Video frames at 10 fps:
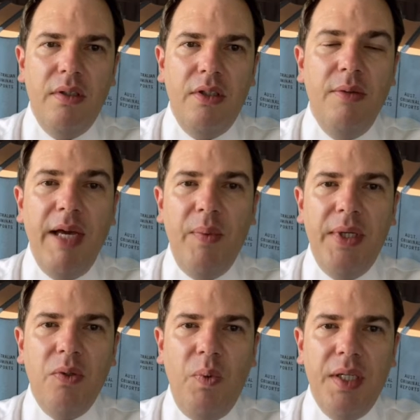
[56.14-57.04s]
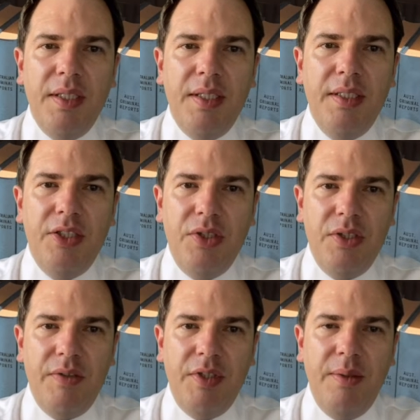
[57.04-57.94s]
You may wonder, what are the
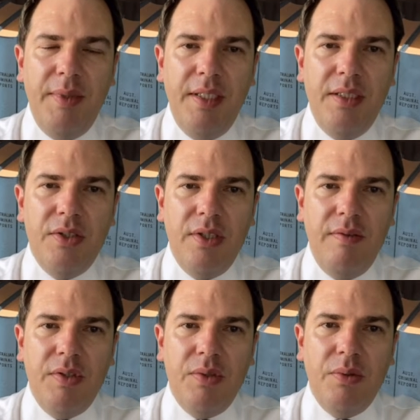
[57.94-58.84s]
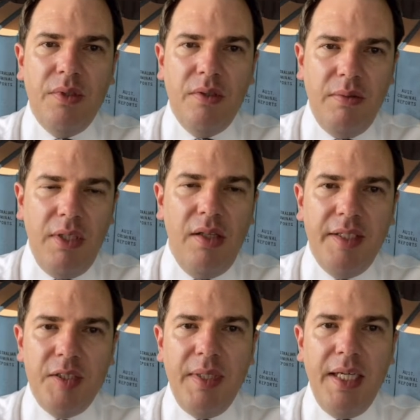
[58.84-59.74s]
conditions of a community service order? Well, I'll
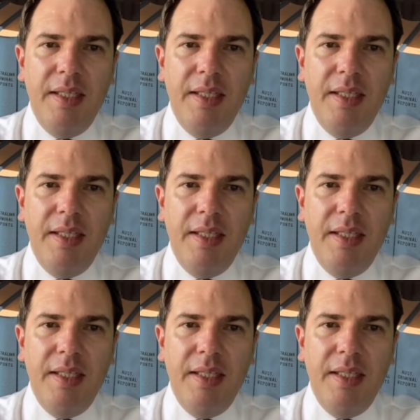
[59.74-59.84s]
explain